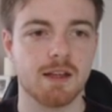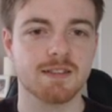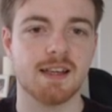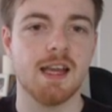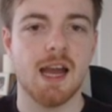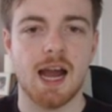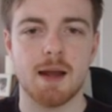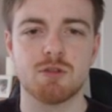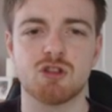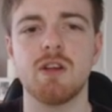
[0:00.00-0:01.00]
He'll say,
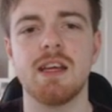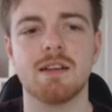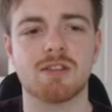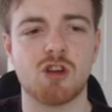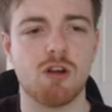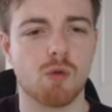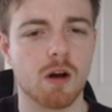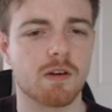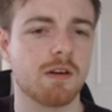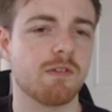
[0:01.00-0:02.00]
I'm studying the strange
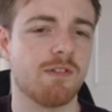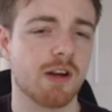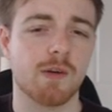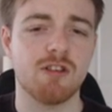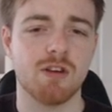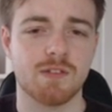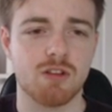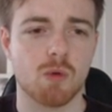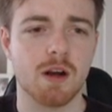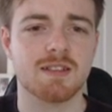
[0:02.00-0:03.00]
rock configuration of
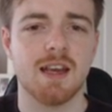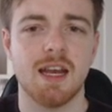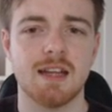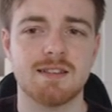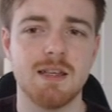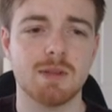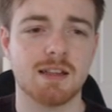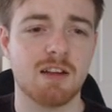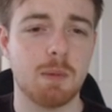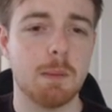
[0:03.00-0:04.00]
these rocks. It seems
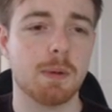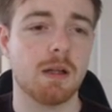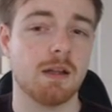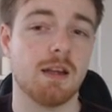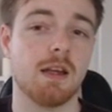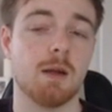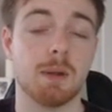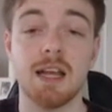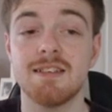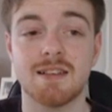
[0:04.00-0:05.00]
like they've been pl uh,
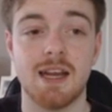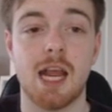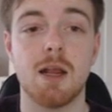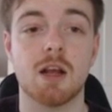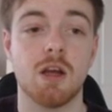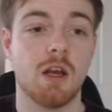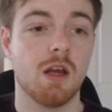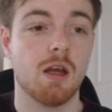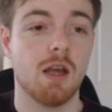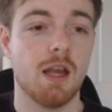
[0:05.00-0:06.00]
placed in a
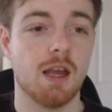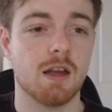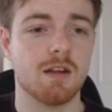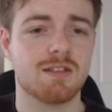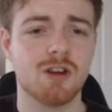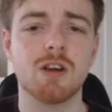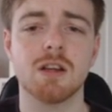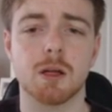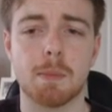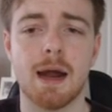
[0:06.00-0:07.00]
uh,
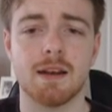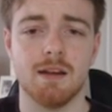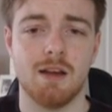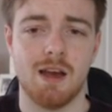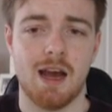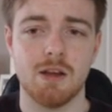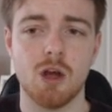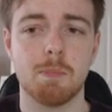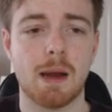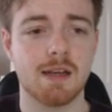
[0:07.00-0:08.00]
circular pattern and
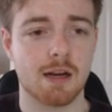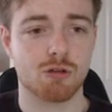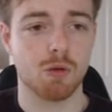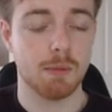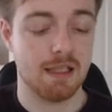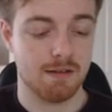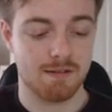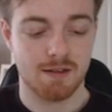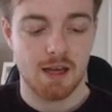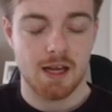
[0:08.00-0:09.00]
not by natural
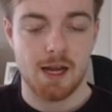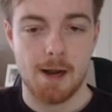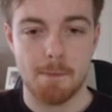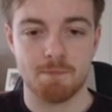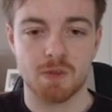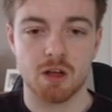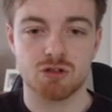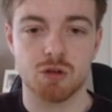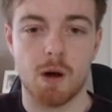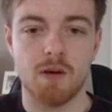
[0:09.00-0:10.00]
means. Um,
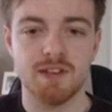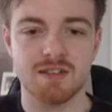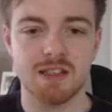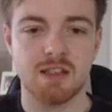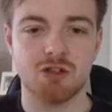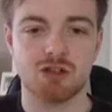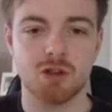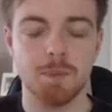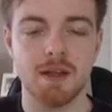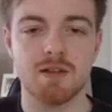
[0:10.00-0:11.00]
so obviously
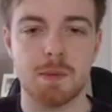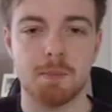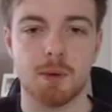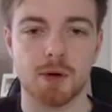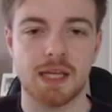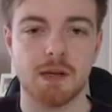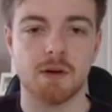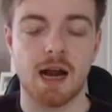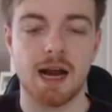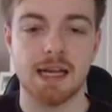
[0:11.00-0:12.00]
something's been put
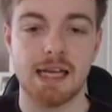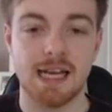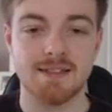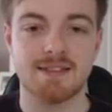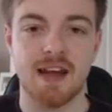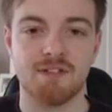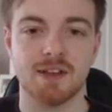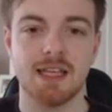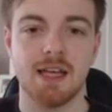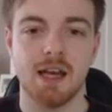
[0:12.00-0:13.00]
here and it is
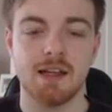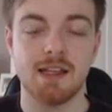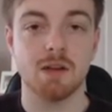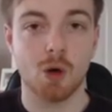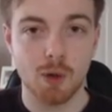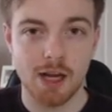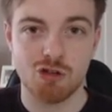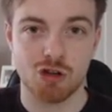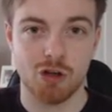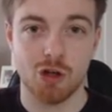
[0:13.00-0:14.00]
definitely the
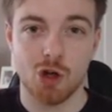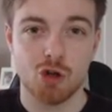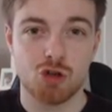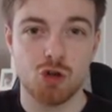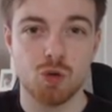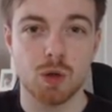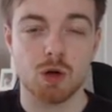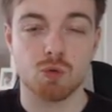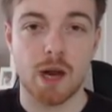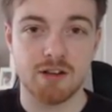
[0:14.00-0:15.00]
location to
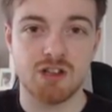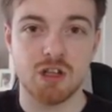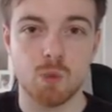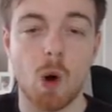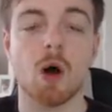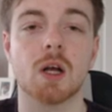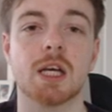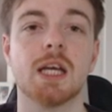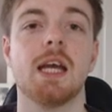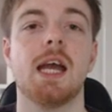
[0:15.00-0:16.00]

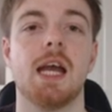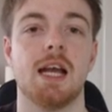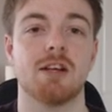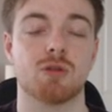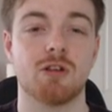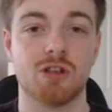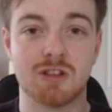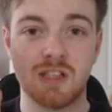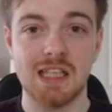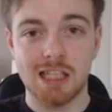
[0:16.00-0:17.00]
Regirock. Uh, so as you can
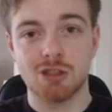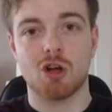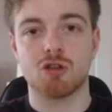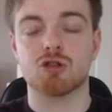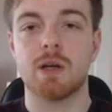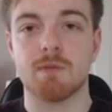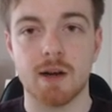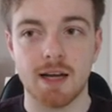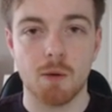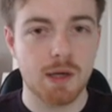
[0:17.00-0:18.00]
see he is on screen
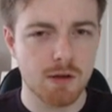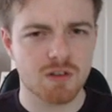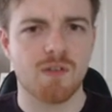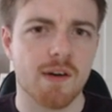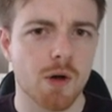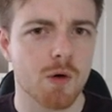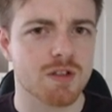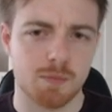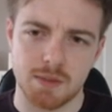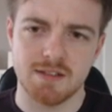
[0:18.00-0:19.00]
right now, he looks very
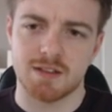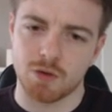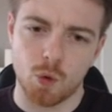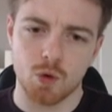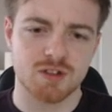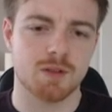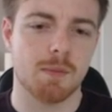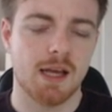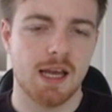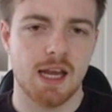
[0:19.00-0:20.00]
awesome, he's an
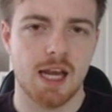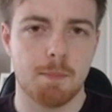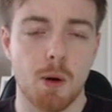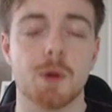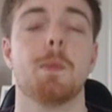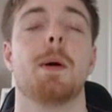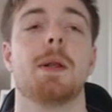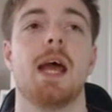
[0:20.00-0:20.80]
awesome uh, Pokemon.